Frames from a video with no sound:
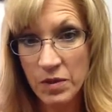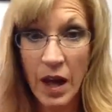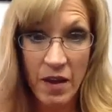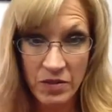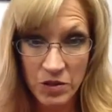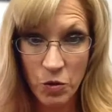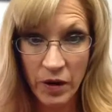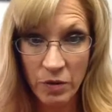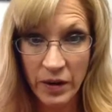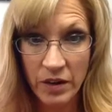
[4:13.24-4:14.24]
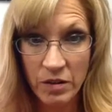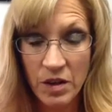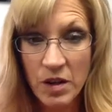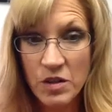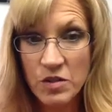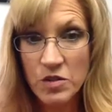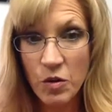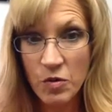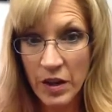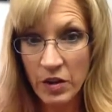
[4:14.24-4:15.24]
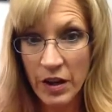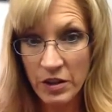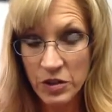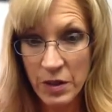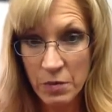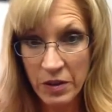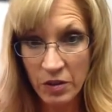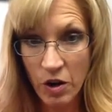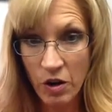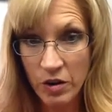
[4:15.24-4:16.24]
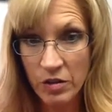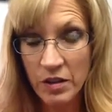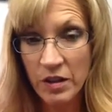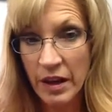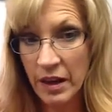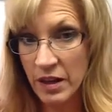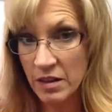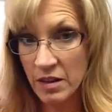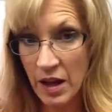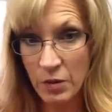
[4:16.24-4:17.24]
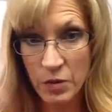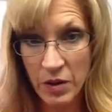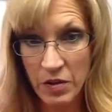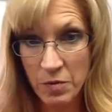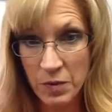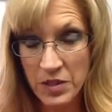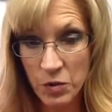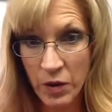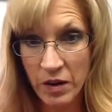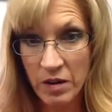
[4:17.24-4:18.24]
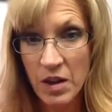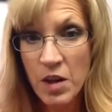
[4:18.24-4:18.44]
I have a Square reader, so they could actually give me their card and I would run it through my Square.